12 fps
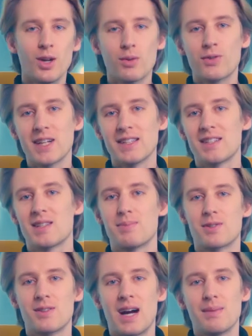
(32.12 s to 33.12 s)
Don't forget to
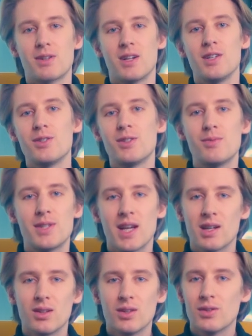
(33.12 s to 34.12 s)
subscribe to our YouTube
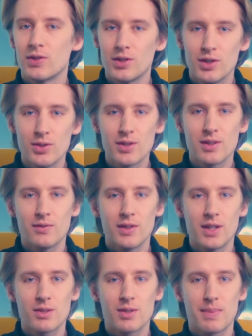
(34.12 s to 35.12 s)
channel for news and
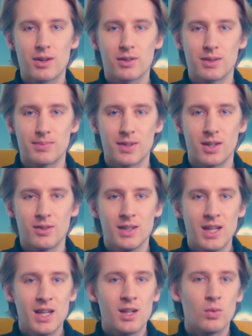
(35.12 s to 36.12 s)
videos about crypto.
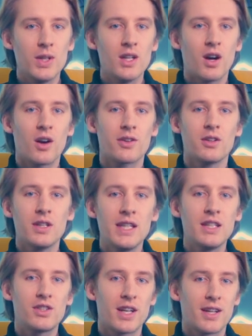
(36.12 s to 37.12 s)
We are the
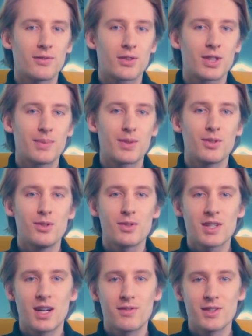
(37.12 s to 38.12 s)
leading channel for crypto
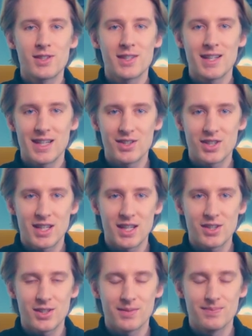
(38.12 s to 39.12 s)
news coverage and
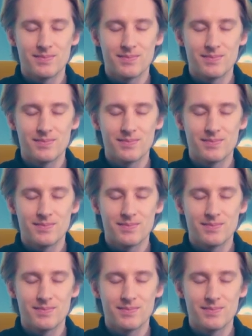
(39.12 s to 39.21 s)
education.